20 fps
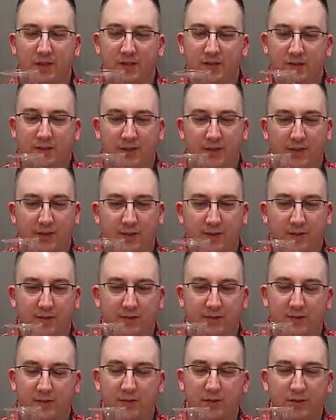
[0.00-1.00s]

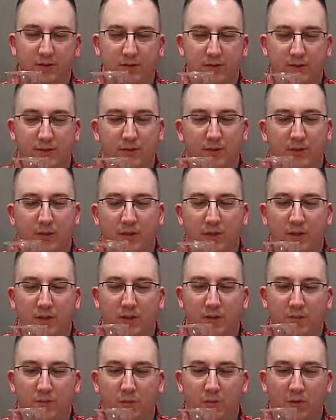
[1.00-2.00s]
citrus to
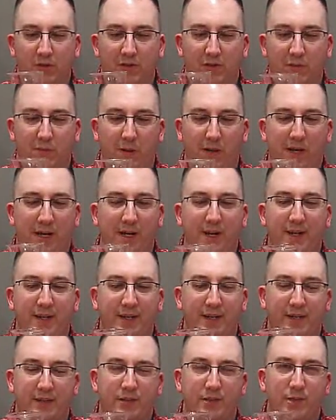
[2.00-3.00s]
more of a pine,
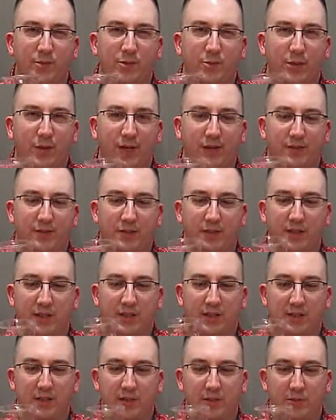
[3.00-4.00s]
and it seems to be actually
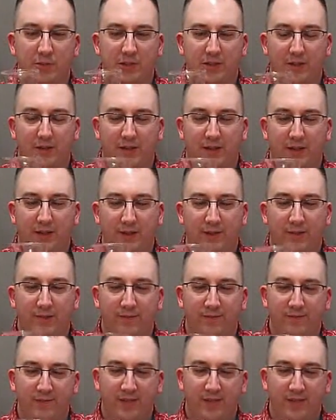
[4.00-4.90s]
getting a little bit thicker.